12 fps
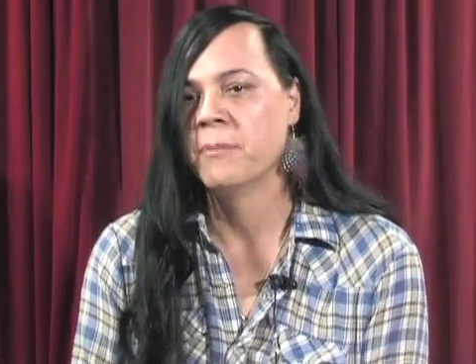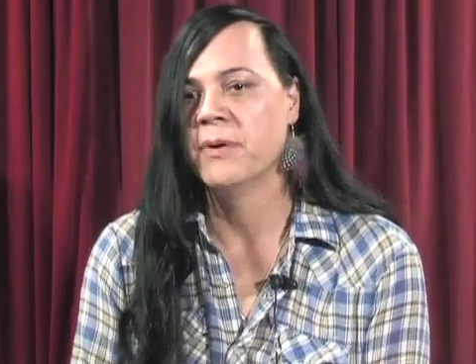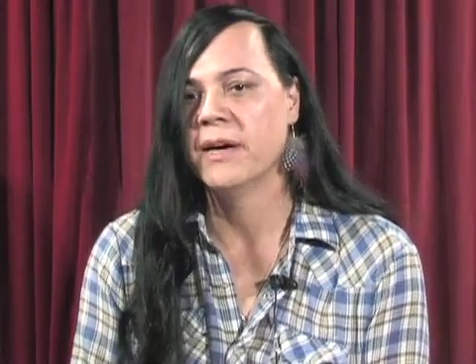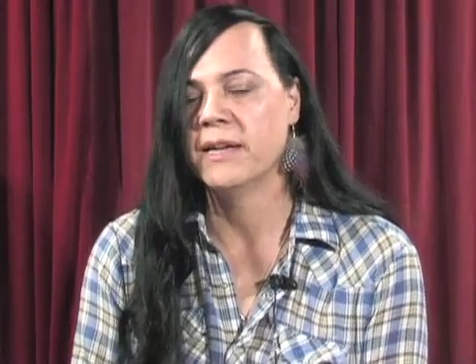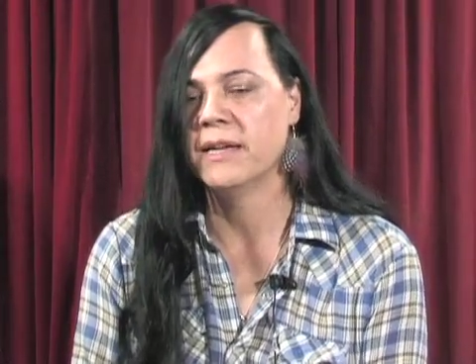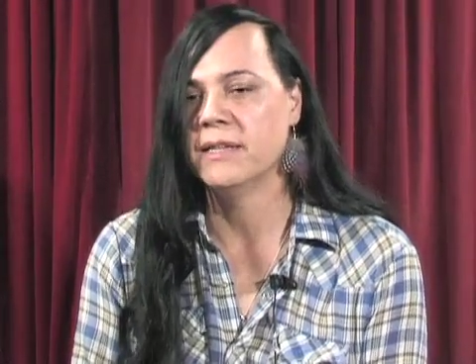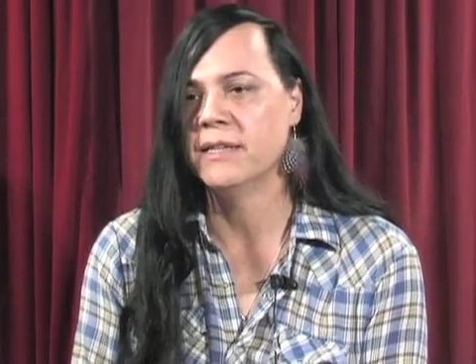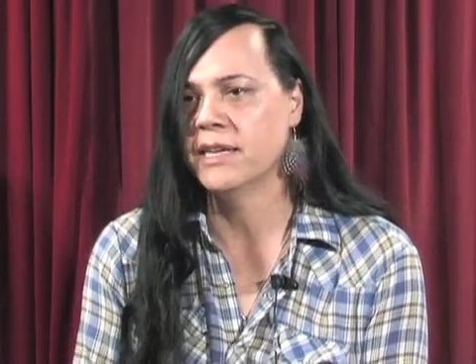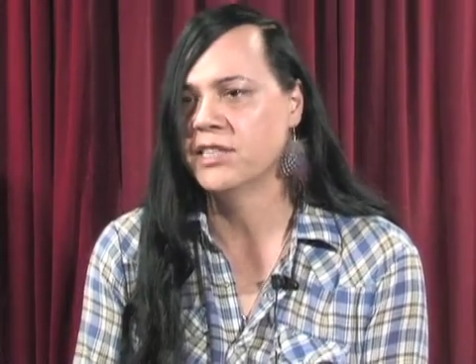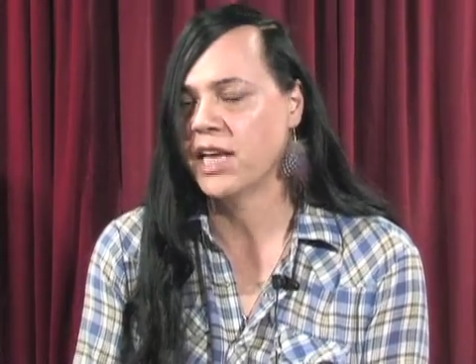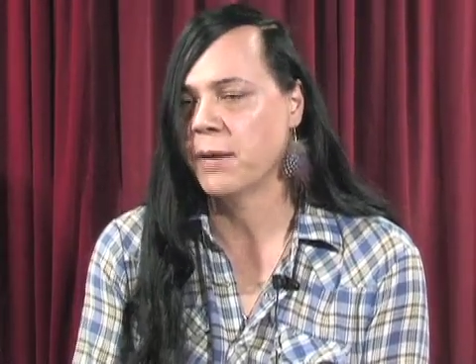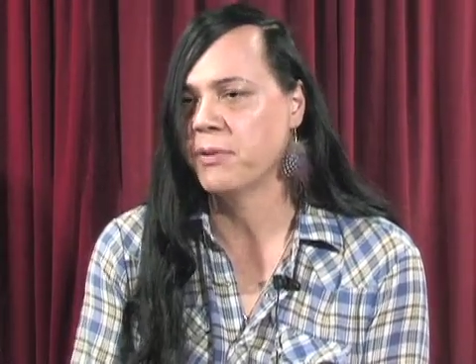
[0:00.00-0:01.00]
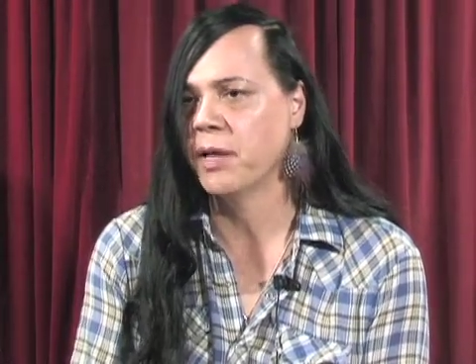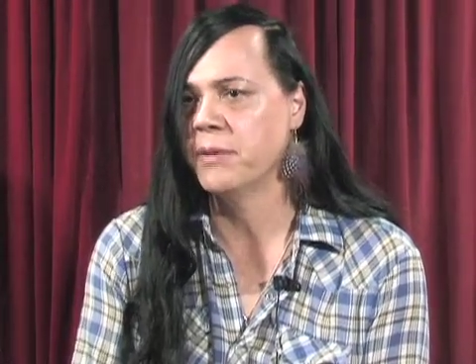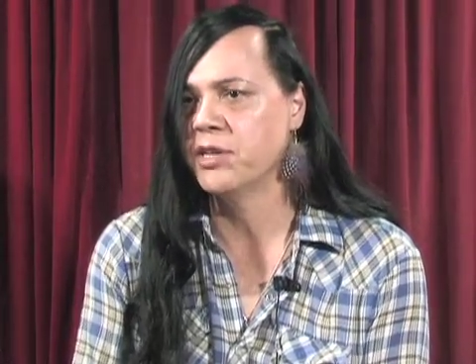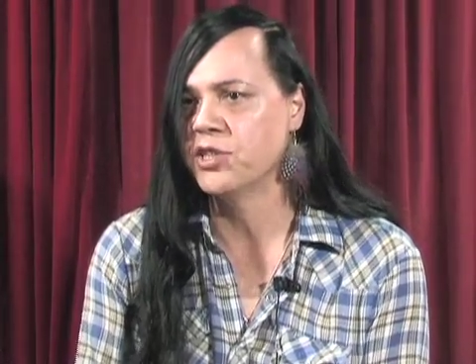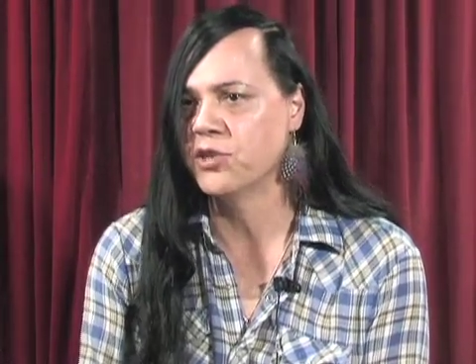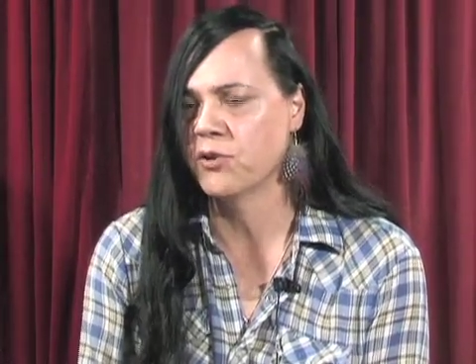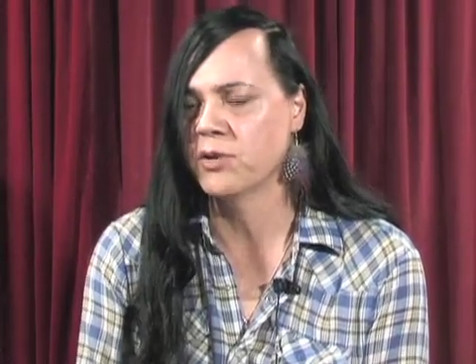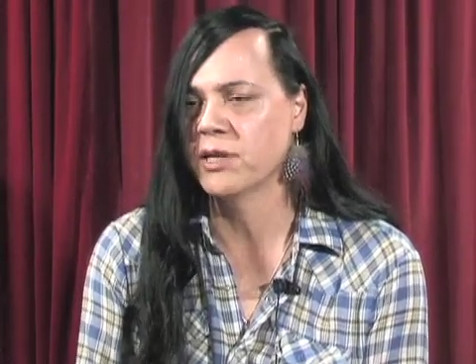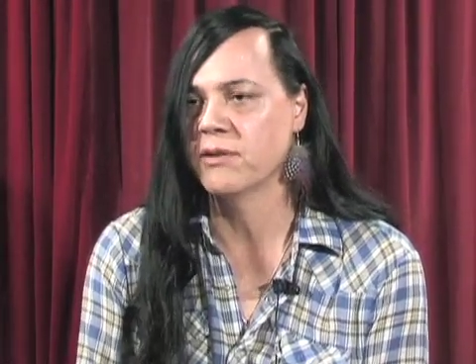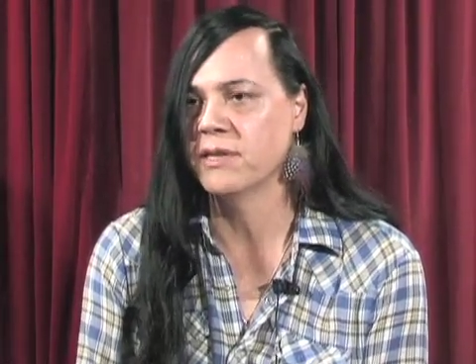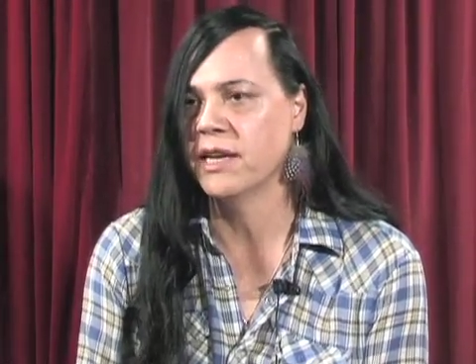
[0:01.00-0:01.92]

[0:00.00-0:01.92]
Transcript: but the example I mentioned earlier,